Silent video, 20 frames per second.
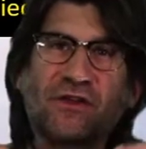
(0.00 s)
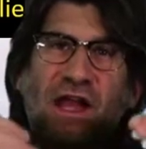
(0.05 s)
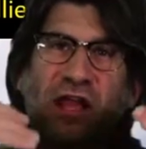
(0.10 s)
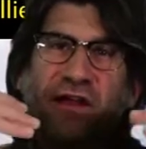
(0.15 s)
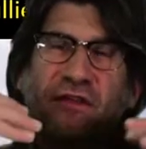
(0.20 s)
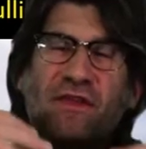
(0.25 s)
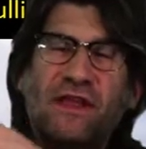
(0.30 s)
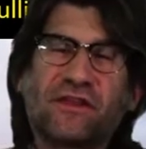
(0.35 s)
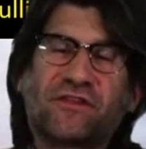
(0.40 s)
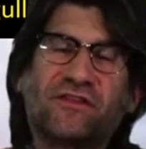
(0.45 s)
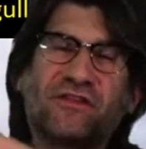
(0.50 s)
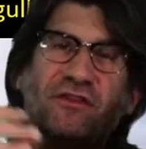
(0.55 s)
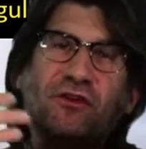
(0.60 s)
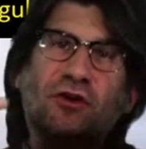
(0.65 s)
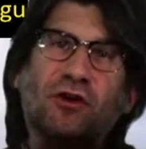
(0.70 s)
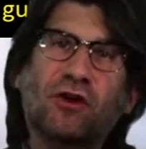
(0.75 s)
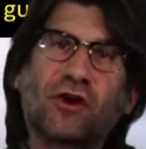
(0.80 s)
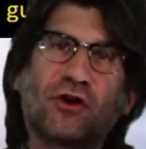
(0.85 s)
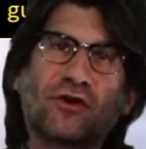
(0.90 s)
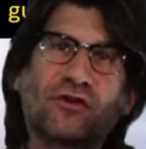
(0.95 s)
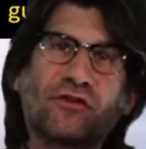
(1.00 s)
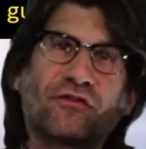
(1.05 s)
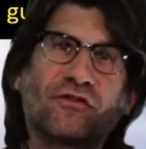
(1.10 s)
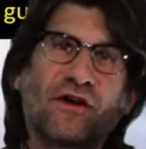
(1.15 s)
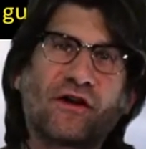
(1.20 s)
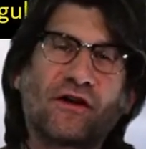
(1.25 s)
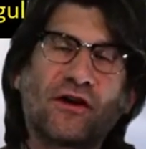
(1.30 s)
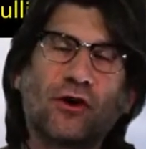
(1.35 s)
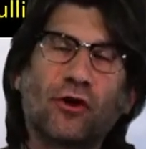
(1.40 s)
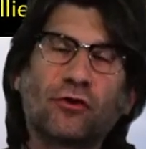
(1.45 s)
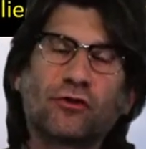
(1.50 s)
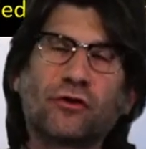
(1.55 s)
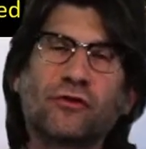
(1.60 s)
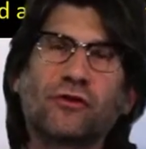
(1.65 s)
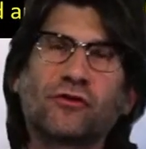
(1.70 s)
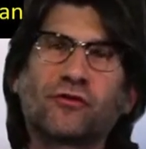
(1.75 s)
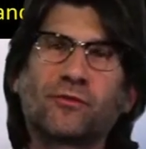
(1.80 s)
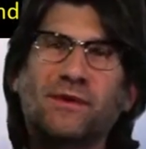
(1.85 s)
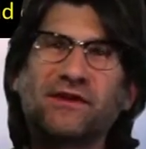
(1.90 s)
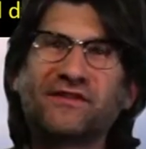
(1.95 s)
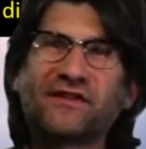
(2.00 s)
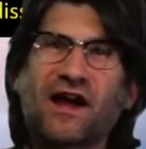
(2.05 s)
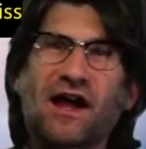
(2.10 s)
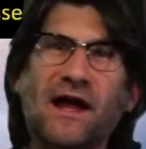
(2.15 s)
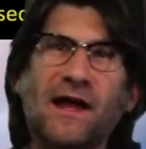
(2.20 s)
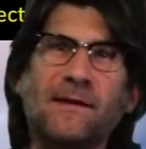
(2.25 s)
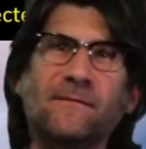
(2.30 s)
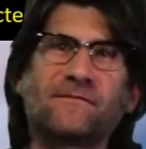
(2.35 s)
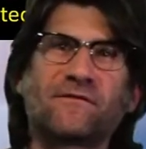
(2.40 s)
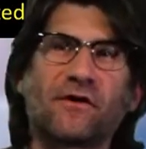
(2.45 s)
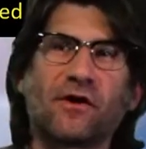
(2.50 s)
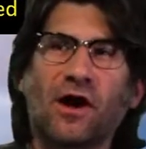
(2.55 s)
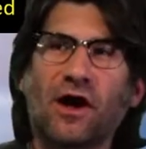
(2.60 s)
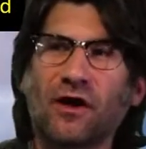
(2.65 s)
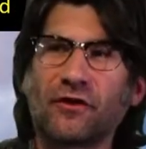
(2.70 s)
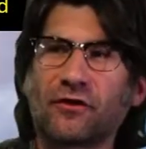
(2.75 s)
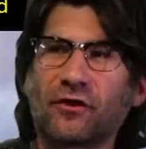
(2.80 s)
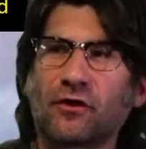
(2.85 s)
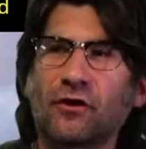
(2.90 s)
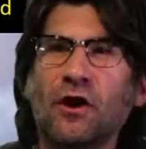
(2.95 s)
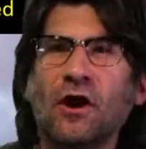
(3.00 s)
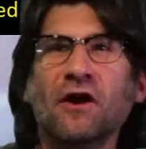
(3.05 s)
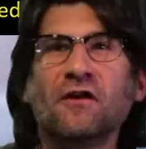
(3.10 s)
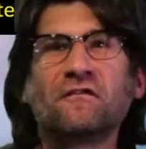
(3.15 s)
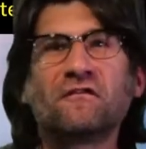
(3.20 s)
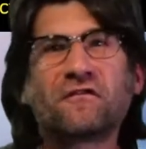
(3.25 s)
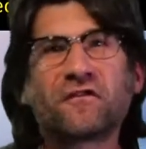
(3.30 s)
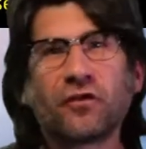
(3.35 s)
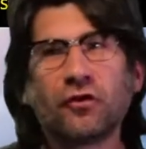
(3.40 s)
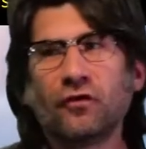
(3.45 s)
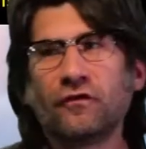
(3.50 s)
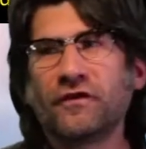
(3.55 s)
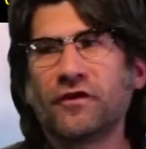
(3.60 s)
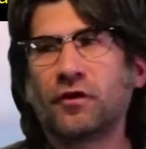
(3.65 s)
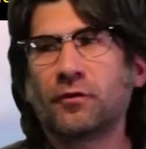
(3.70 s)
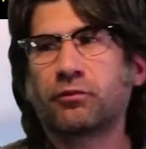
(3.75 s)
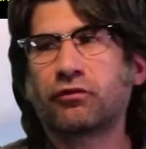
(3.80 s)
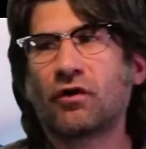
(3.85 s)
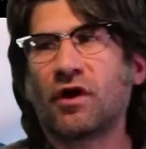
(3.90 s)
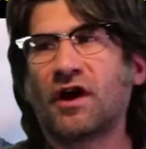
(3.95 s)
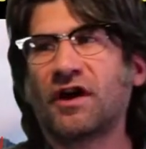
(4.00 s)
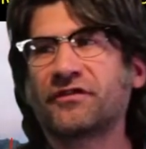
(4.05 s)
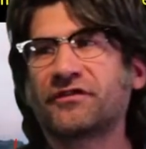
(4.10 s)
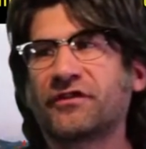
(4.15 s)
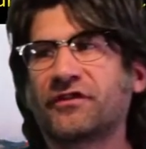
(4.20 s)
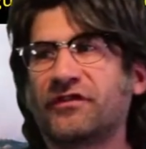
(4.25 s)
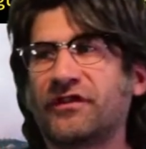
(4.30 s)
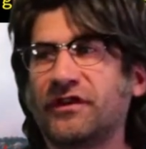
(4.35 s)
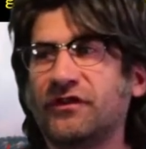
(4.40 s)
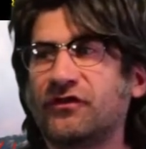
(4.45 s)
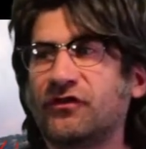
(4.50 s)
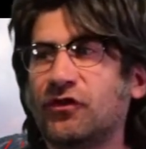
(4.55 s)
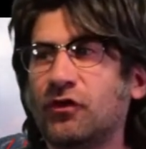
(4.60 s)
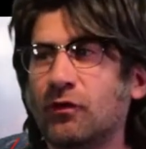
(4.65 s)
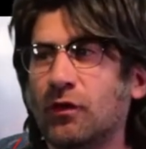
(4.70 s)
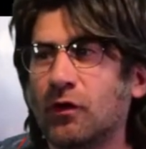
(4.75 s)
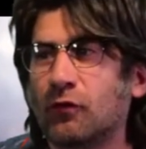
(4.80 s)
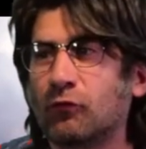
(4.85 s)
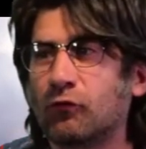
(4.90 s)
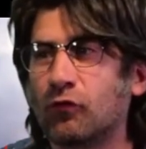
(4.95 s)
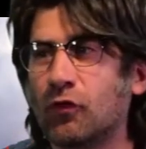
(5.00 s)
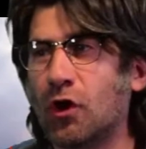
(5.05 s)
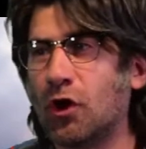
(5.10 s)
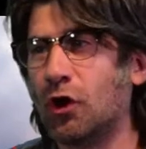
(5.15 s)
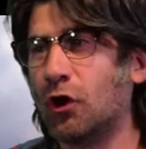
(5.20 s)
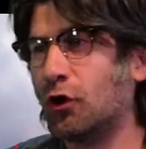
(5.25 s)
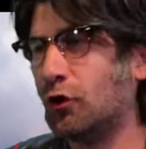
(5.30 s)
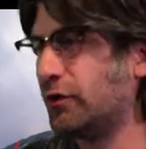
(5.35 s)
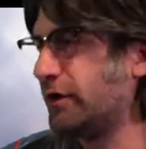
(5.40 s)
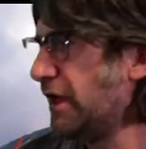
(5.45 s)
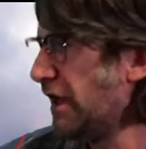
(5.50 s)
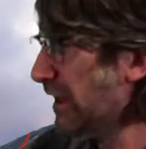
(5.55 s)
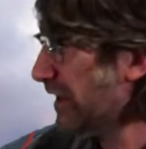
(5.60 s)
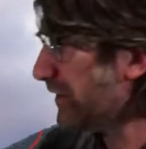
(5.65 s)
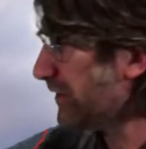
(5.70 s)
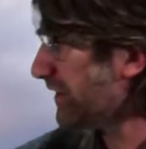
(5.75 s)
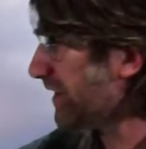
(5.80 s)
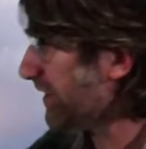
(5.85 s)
that cinder cone is very old, and there's been time for other fluvial processes to erode these